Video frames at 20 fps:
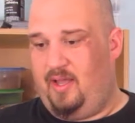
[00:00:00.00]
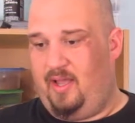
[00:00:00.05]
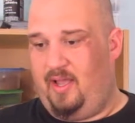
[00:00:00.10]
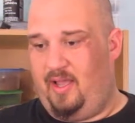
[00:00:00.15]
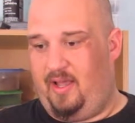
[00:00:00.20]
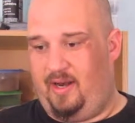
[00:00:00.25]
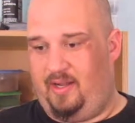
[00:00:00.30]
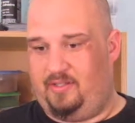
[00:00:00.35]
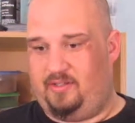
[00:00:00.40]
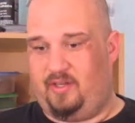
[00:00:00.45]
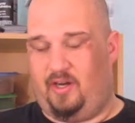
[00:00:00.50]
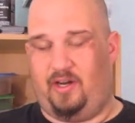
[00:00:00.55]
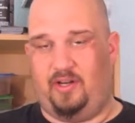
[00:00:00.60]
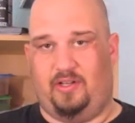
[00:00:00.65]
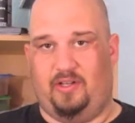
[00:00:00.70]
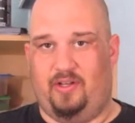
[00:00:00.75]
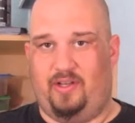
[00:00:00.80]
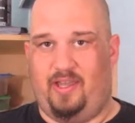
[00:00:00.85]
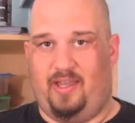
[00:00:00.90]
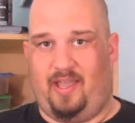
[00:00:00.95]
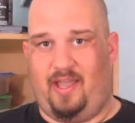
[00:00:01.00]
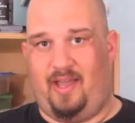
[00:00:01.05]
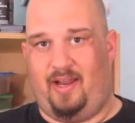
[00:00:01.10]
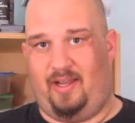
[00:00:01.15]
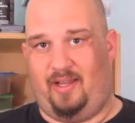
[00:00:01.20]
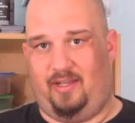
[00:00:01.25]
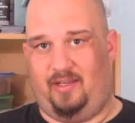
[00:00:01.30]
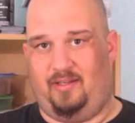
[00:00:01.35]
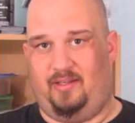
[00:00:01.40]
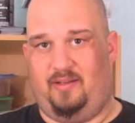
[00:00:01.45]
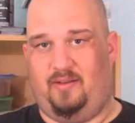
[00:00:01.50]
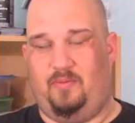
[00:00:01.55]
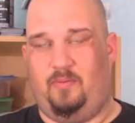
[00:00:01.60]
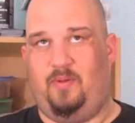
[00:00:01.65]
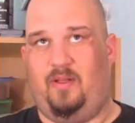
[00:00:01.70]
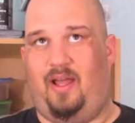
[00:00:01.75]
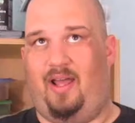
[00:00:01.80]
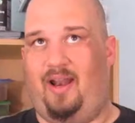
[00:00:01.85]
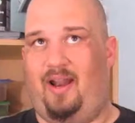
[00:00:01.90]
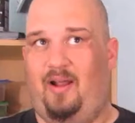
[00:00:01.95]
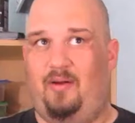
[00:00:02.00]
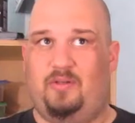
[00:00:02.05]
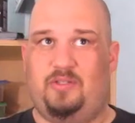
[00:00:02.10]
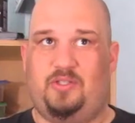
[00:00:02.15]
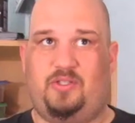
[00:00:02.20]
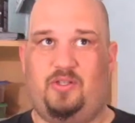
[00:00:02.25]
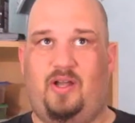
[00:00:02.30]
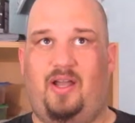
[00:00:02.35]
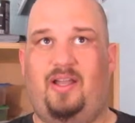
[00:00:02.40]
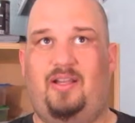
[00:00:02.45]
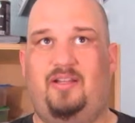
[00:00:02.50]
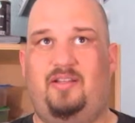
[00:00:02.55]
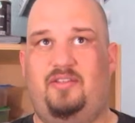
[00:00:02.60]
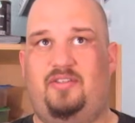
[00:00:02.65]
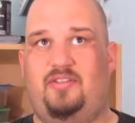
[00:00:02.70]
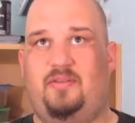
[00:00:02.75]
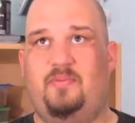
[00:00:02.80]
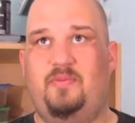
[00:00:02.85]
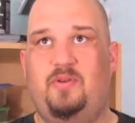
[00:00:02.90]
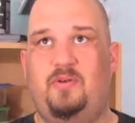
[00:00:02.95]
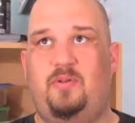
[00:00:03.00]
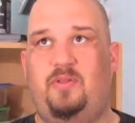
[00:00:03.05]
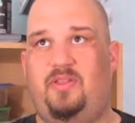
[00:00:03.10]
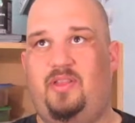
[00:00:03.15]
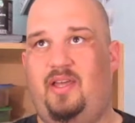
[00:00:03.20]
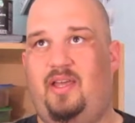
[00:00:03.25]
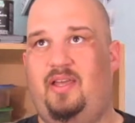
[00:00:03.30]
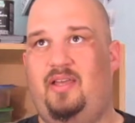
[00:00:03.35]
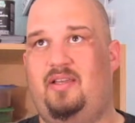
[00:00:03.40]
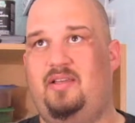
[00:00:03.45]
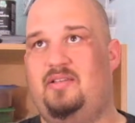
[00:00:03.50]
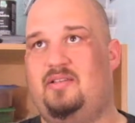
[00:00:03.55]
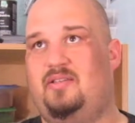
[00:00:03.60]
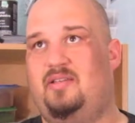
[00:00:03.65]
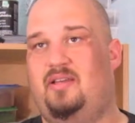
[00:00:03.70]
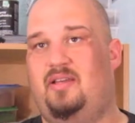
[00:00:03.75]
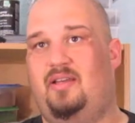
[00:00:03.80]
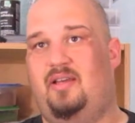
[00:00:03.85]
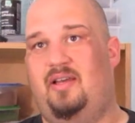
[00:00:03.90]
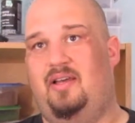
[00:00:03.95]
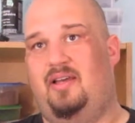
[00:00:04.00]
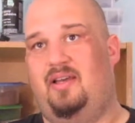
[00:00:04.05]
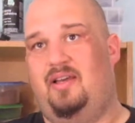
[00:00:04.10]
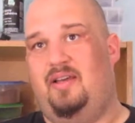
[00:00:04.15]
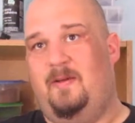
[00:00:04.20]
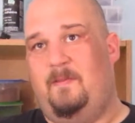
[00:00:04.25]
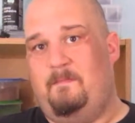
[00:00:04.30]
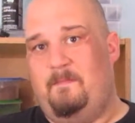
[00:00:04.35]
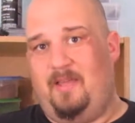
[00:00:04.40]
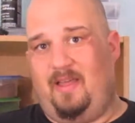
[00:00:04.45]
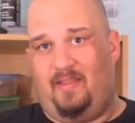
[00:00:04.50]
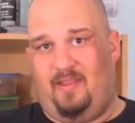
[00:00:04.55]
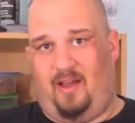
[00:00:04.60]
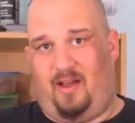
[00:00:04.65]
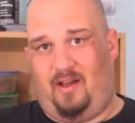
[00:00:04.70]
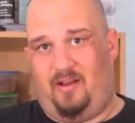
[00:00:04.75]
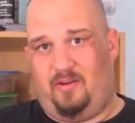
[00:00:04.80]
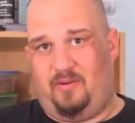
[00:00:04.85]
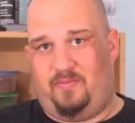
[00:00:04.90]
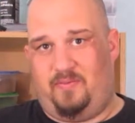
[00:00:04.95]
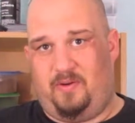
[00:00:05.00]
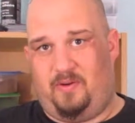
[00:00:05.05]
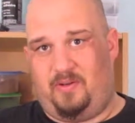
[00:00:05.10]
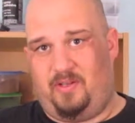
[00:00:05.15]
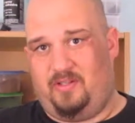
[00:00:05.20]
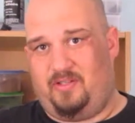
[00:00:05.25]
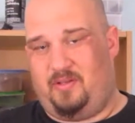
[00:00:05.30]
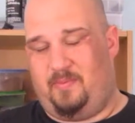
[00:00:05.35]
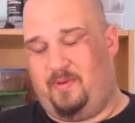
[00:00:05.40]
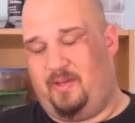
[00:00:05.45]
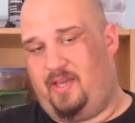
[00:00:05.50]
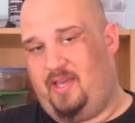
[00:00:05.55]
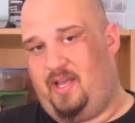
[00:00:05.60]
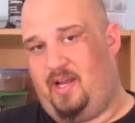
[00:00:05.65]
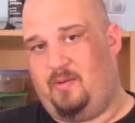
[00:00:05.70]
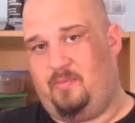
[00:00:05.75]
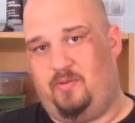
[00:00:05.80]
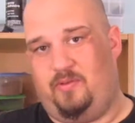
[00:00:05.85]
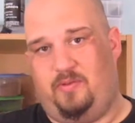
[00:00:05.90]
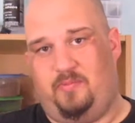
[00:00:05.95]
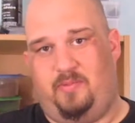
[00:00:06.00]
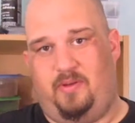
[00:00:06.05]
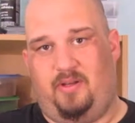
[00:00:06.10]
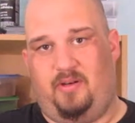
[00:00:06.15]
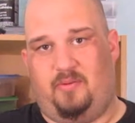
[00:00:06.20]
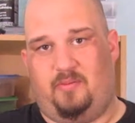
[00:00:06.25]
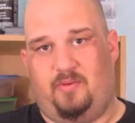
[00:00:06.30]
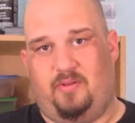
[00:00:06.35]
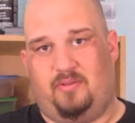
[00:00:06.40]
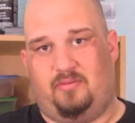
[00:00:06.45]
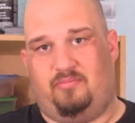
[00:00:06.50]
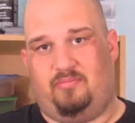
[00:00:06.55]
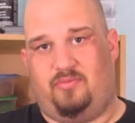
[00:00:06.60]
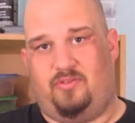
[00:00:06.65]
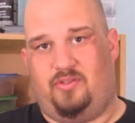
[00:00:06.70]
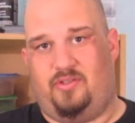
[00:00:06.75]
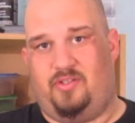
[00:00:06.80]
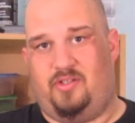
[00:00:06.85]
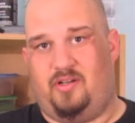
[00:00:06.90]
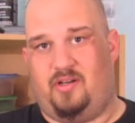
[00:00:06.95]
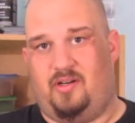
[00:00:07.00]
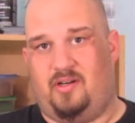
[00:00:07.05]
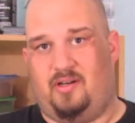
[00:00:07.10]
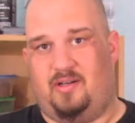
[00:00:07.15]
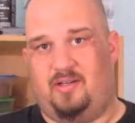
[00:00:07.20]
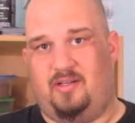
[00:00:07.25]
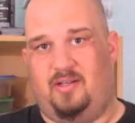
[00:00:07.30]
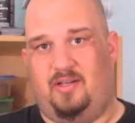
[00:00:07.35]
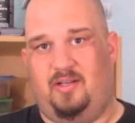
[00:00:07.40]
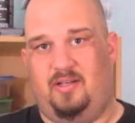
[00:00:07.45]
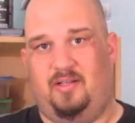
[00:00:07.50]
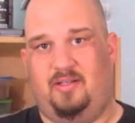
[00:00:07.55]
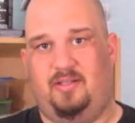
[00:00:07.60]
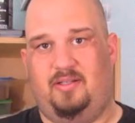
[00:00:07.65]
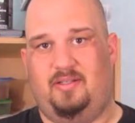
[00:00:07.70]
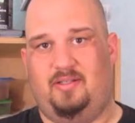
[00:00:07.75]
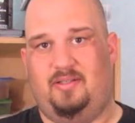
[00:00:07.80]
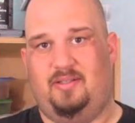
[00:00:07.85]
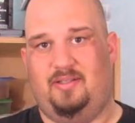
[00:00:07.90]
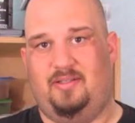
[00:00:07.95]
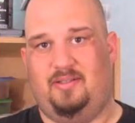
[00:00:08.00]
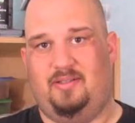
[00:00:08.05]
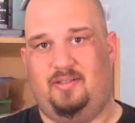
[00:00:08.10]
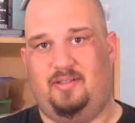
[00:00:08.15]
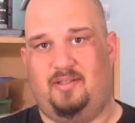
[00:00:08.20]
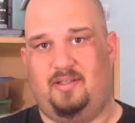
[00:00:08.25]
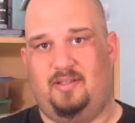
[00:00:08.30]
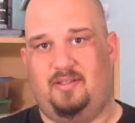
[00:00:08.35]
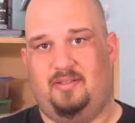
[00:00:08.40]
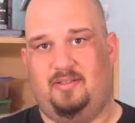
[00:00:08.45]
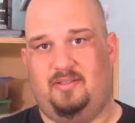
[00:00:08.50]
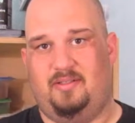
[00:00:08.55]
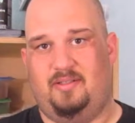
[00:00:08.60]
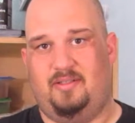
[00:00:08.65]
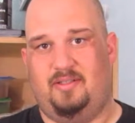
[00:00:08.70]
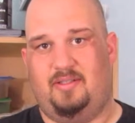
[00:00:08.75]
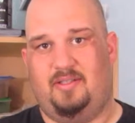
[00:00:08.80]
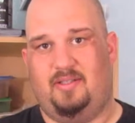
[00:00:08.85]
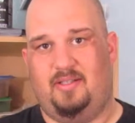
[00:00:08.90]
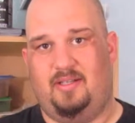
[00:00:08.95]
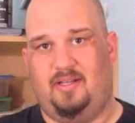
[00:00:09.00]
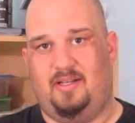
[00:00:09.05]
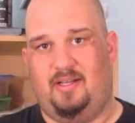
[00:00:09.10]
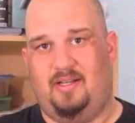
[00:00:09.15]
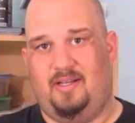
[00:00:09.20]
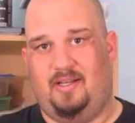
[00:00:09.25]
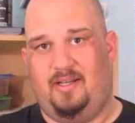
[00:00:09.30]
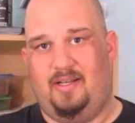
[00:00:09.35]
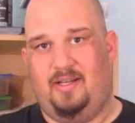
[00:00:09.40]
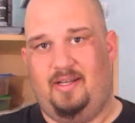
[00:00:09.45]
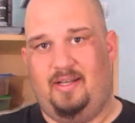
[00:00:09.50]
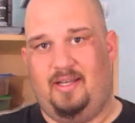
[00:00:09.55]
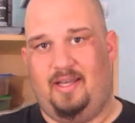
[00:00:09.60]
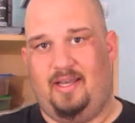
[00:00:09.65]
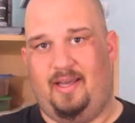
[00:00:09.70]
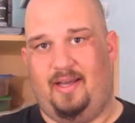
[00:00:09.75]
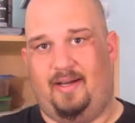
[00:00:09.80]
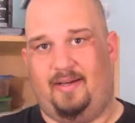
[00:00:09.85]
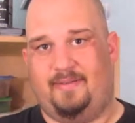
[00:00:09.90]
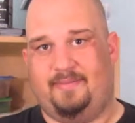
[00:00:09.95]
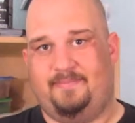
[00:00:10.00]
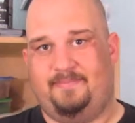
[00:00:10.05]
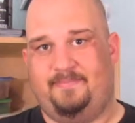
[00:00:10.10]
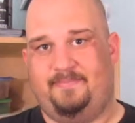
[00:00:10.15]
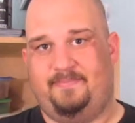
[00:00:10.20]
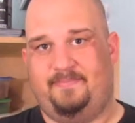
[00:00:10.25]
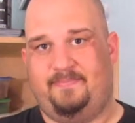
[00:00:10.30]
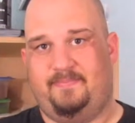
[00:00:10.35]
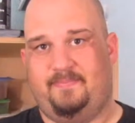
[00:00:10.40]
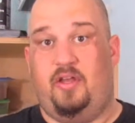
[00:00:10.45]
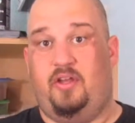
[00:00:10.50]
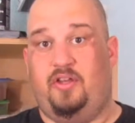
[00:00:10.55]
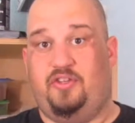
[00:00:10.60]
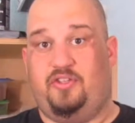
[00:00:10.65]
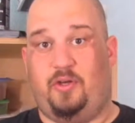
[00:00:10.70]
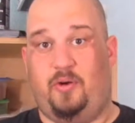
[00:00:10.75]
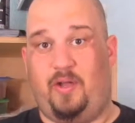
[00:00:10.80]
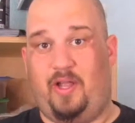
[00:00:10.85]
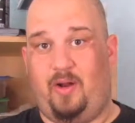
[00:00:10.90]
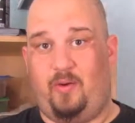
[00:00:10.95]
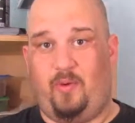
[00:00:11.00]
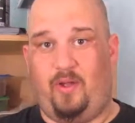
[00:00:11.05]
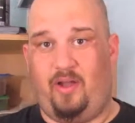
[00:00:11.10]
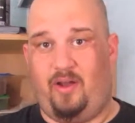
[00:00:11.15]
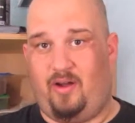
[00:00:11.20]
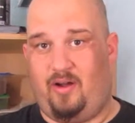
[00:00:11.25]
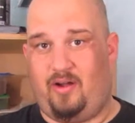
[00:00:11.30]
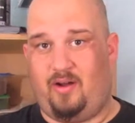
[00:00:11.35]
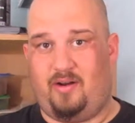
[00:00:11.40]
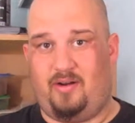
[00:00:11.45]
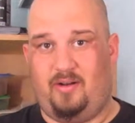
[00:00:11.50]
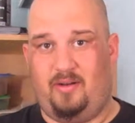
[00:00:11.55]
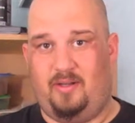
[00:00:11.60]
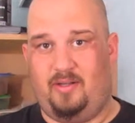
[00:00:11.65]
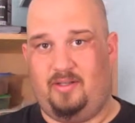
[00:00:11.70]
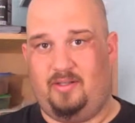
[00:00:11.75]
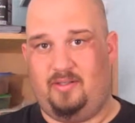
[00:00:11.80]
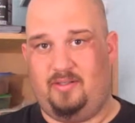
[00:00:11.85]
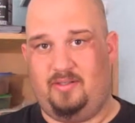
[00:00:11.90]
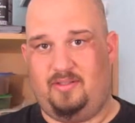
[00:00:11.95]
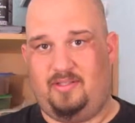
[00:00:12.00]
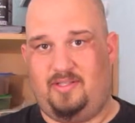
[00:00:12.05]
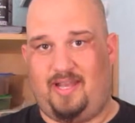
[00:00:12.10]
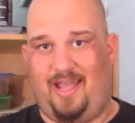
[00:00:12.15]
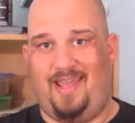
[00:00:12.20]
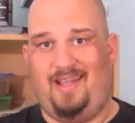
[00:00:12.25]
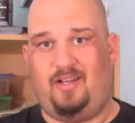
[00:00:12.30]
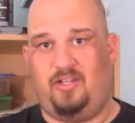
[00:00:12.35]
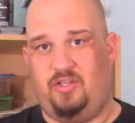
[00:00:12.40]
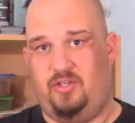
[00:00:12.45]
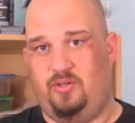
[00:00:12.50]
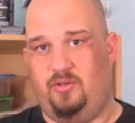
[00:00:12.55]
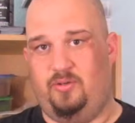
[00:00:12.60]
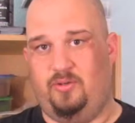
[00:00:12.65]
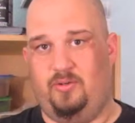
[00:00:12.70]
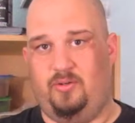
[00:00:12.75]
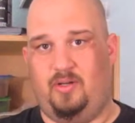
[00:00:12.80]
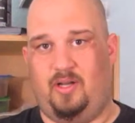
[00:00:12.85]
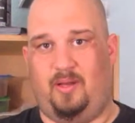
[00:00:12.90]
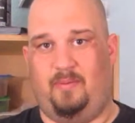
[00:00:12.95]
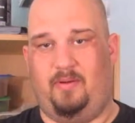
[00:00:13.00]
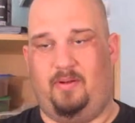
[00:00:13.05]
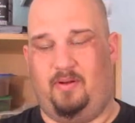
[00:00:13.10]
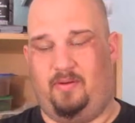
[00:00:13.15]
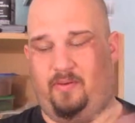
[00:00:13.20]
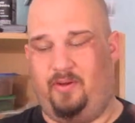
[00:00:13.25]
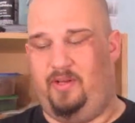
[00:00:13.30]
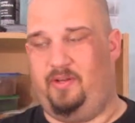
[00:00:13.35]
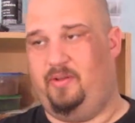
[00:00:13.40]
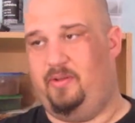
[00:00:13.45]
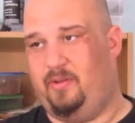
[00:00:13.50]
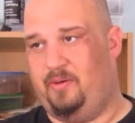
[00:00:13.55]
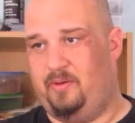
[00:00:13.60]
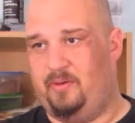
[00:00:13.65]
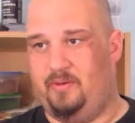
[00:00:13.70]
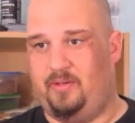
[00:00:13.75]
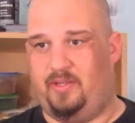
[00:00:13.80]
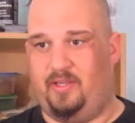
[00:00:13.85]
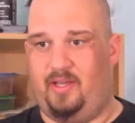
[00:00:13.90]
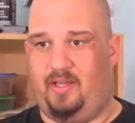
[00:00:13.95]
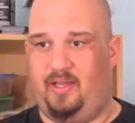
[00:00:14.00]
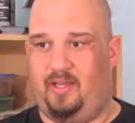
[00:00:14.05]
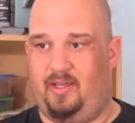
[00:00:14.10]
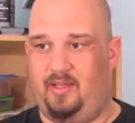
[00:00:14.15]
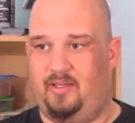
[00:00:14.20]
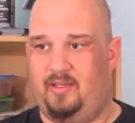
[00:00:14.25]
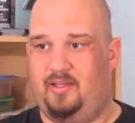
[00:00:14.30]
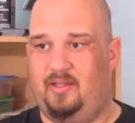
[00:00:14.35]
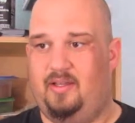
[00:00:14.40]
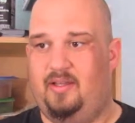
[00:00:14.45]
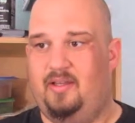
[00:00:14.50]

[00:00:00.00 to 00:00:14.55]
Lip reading: and I started looking at it. And I was trying some new things and the autofocus on my camera was being a real jerk. And yeah. So here we are, take two. I'm going to redo the whole thing.